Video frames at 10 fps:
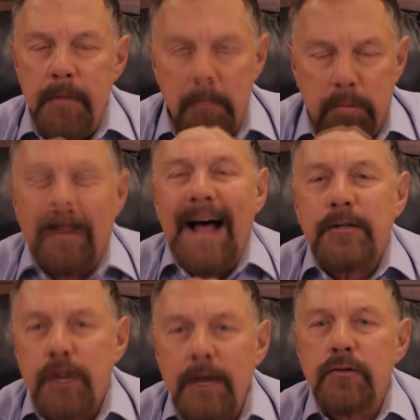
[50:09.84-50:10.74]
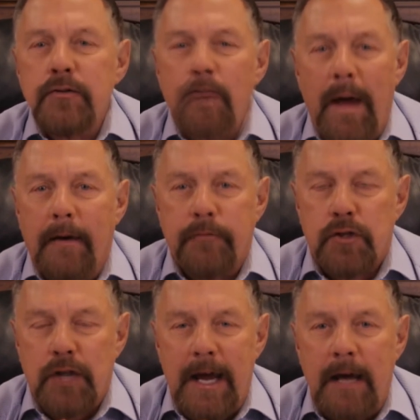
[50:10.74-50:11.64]
the blessings that we
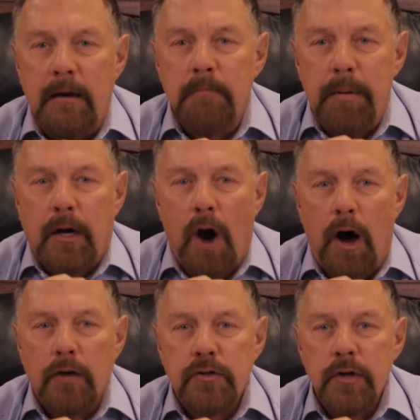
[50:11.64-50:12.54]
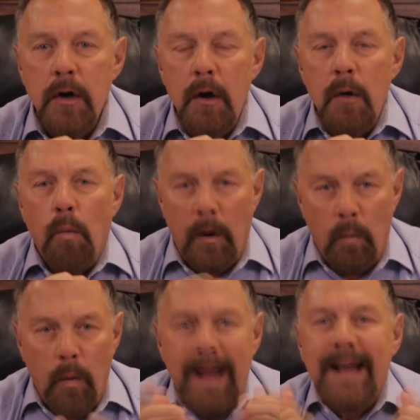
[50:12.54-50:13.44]
have seen because
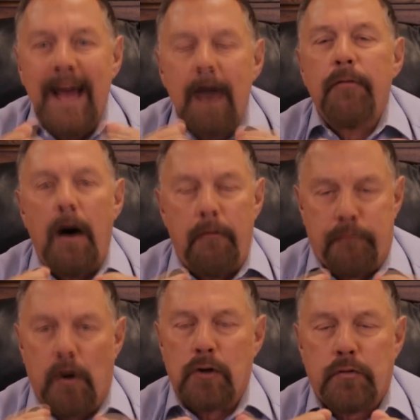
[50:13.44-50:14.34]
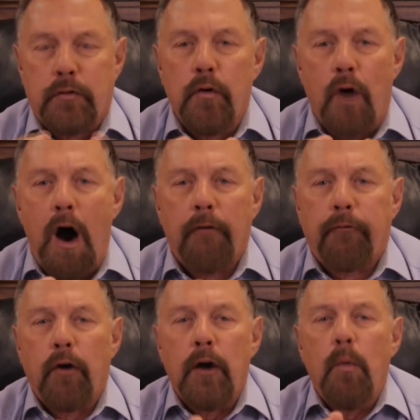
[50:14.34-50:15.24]
when we give a first fruit
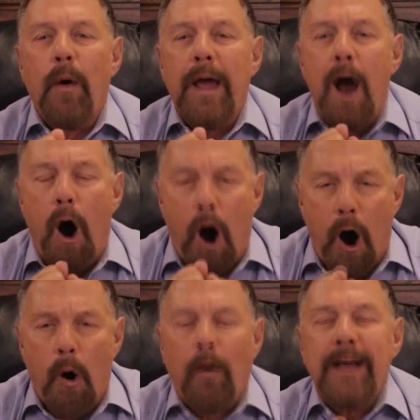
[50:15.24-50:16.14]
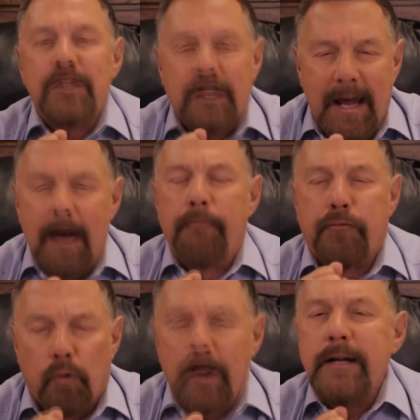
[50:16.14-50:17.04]
offering, we always
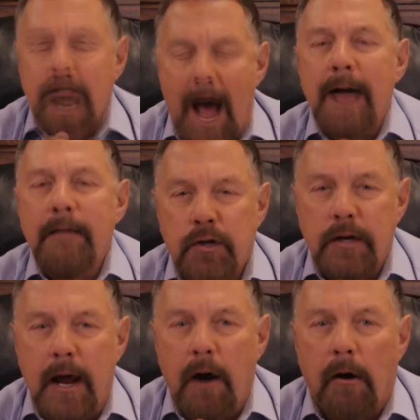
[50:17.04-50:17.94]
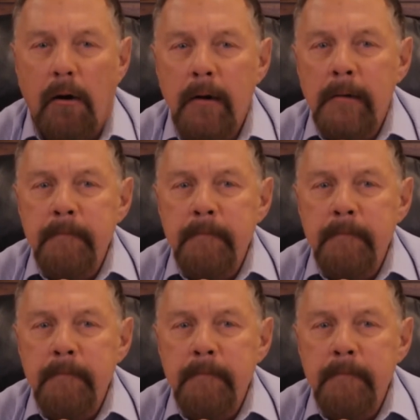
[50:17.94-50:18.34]
give three times a year